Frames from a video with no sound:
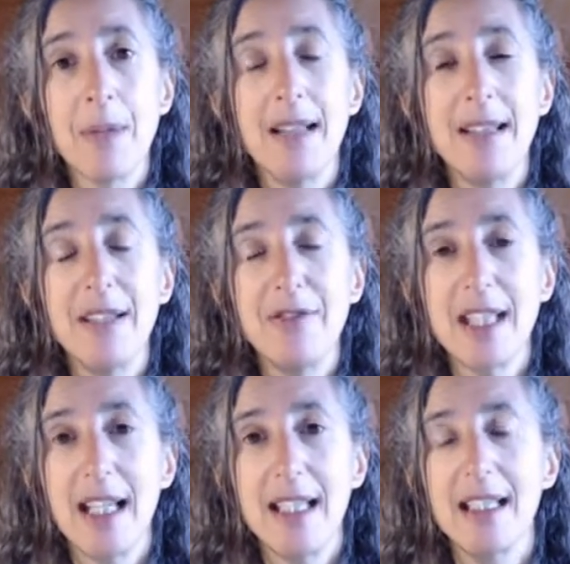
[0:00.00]
And the
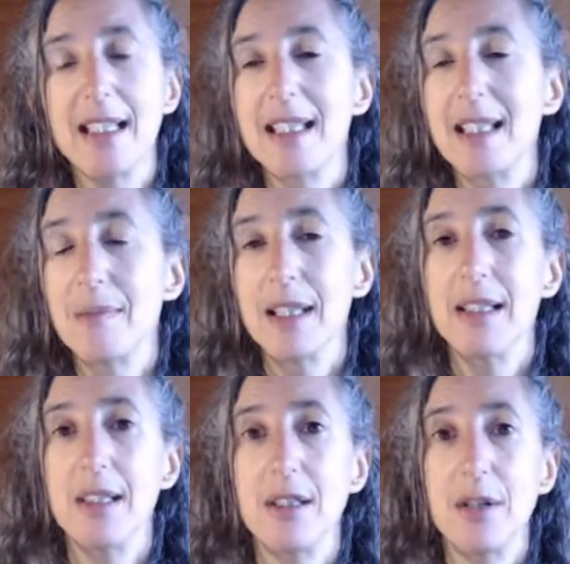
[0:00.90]
invitation is simply
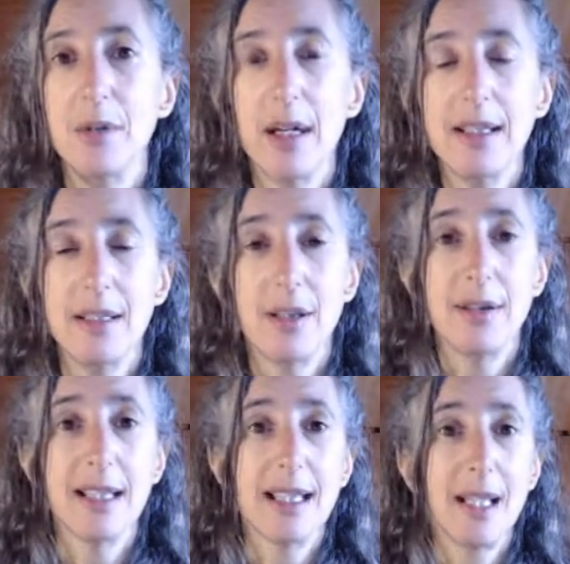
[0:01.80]
to do what I do
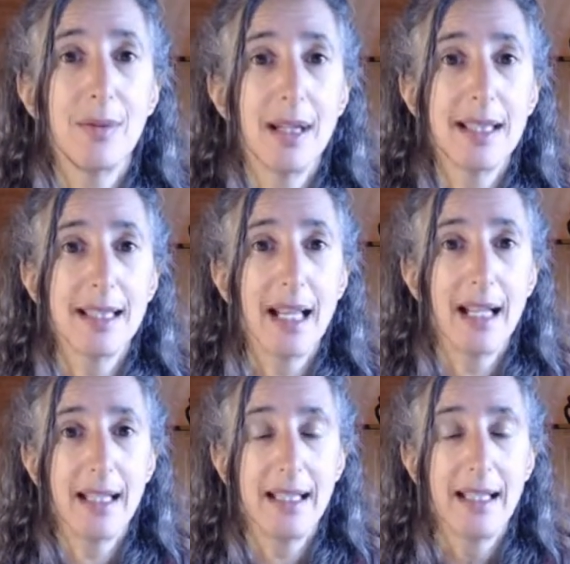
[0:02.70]
and say what I
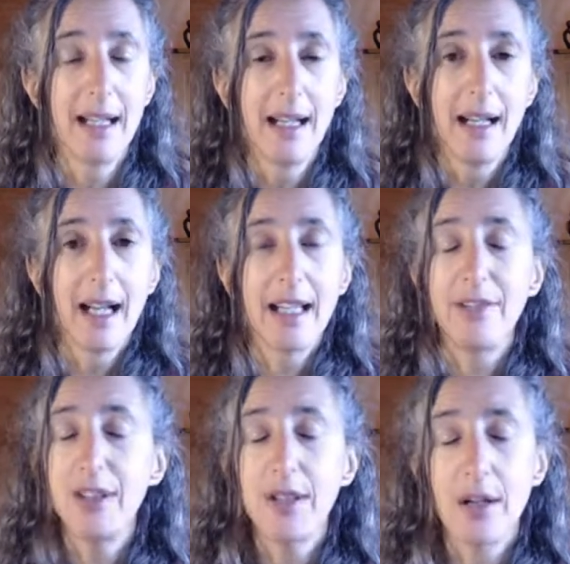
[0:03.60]
say. And
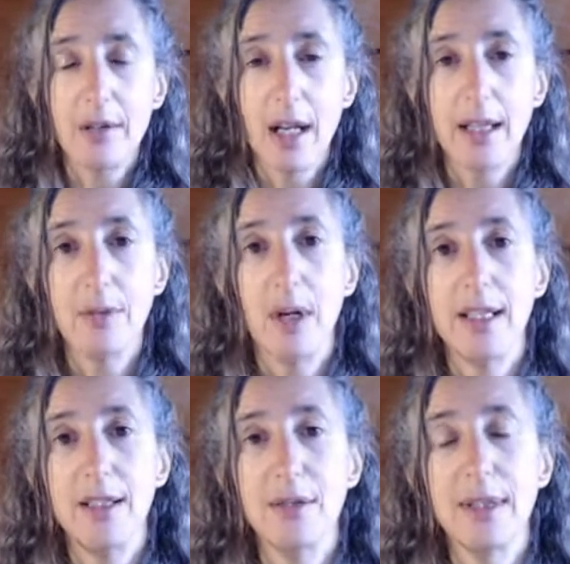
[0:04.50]
if you don't like what
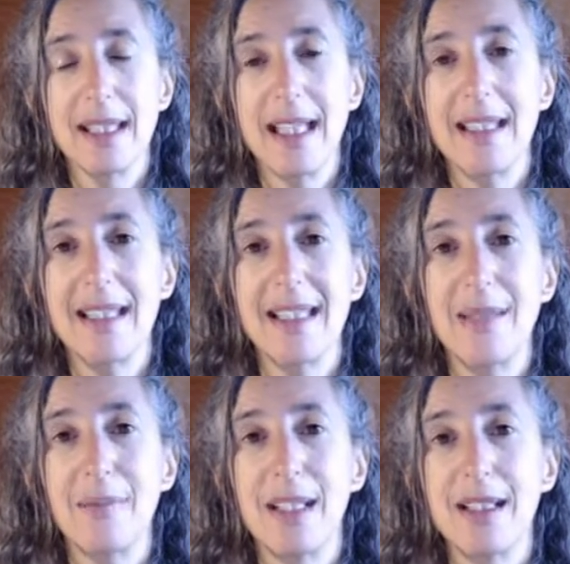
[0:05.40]
I do or say, then
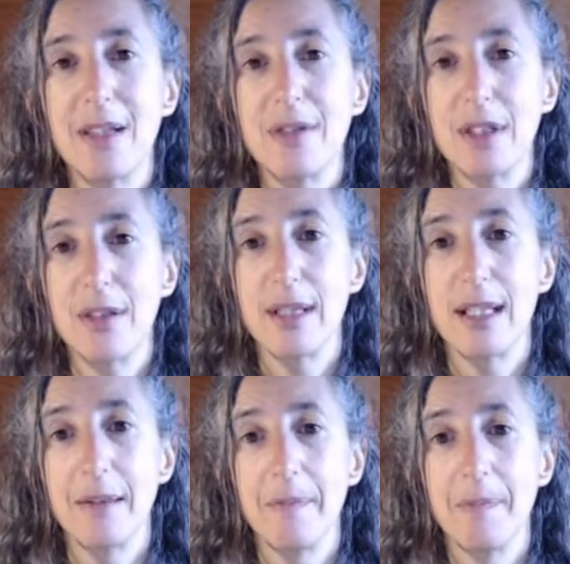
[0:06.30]
simply don't do
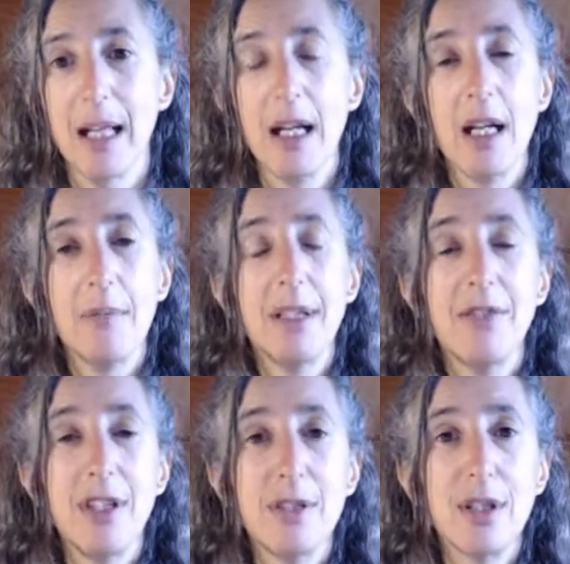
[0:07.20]
it. But
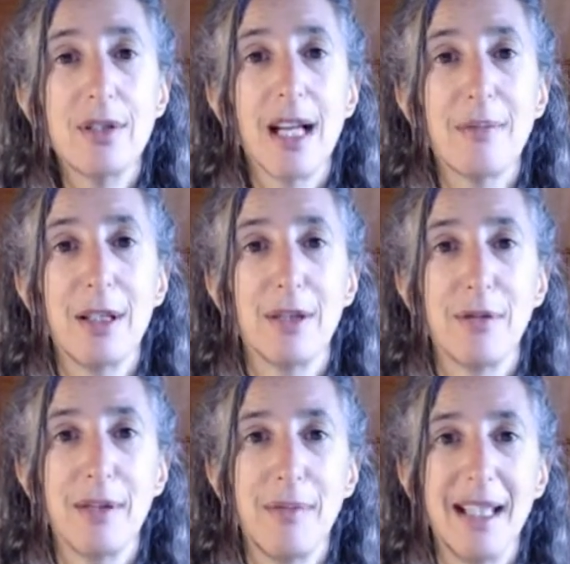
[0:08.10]
if you do tap along
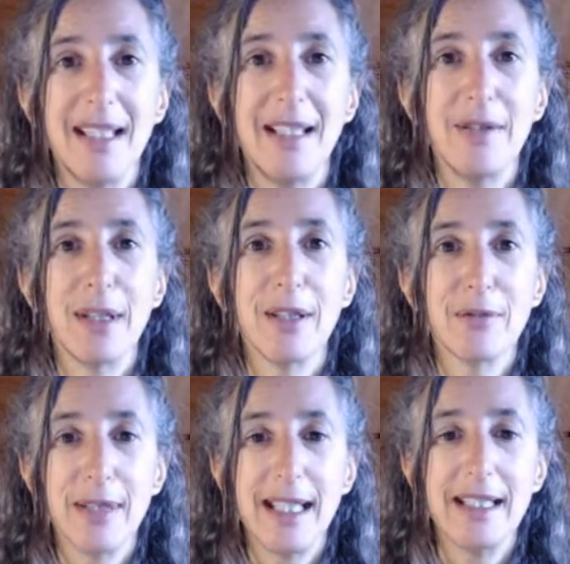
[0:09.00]
with me, you
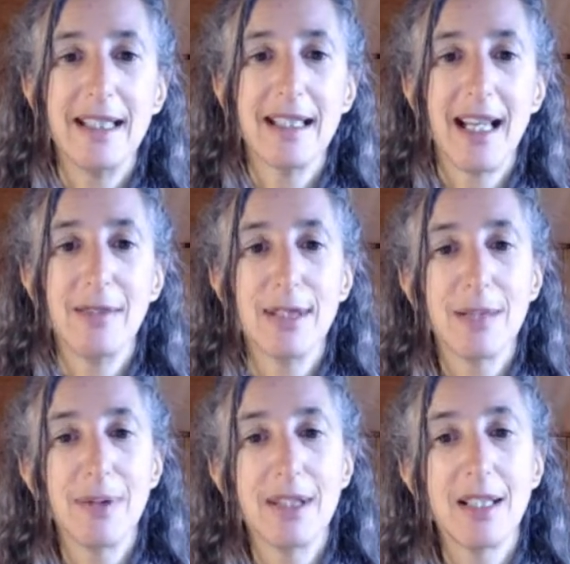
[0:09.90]
agree to take
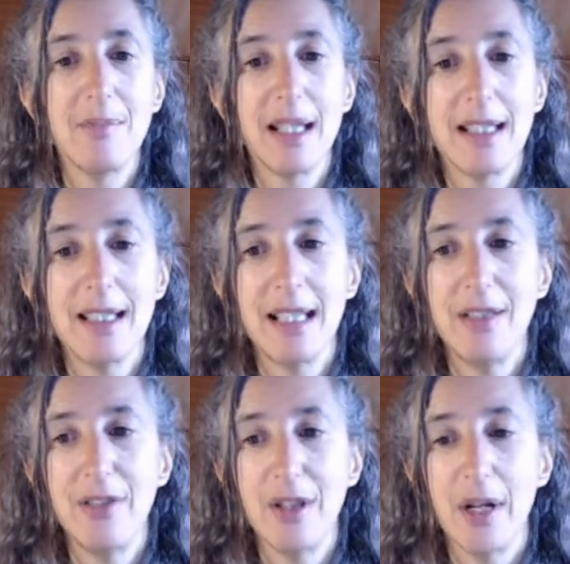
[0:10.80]
responsibility
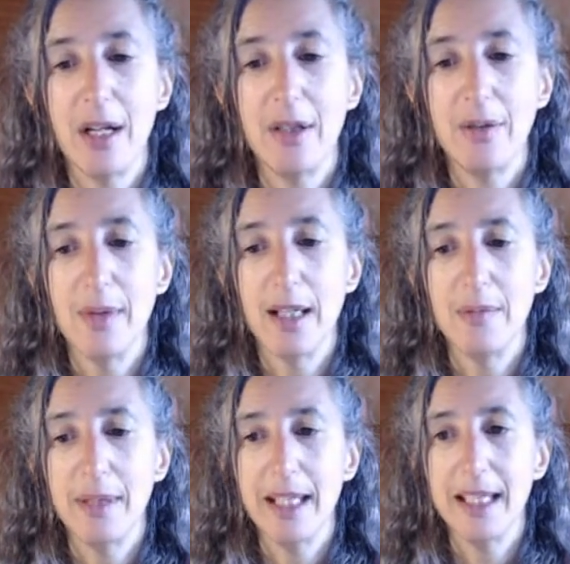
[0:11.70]
for your own
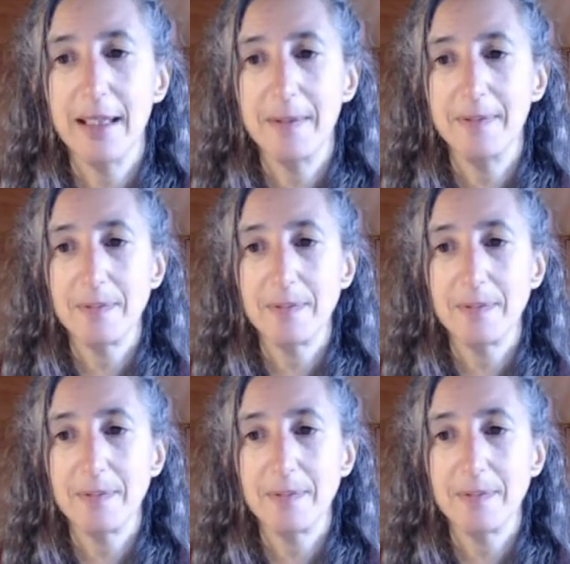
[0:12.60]
well-being.